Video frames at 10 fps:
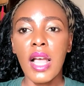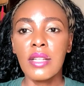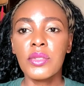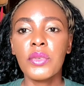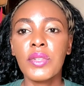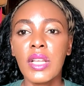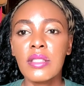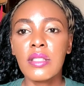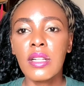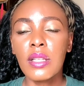and don't
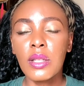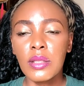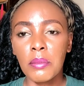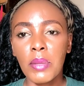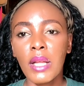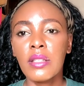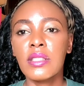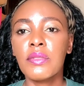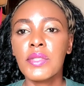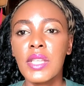forget to click on the bell
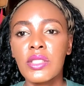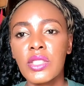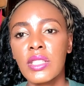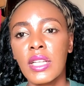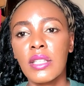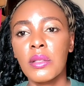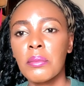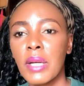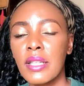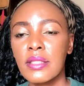notification
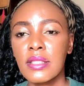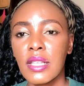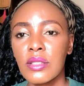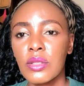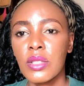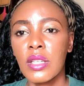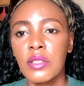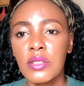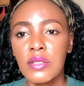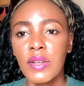icon by the side so that
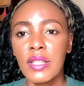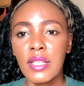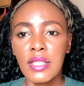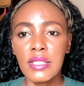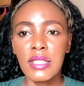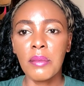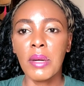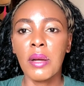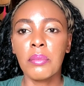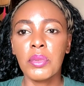you're notified
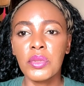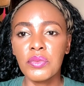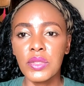anytime I upload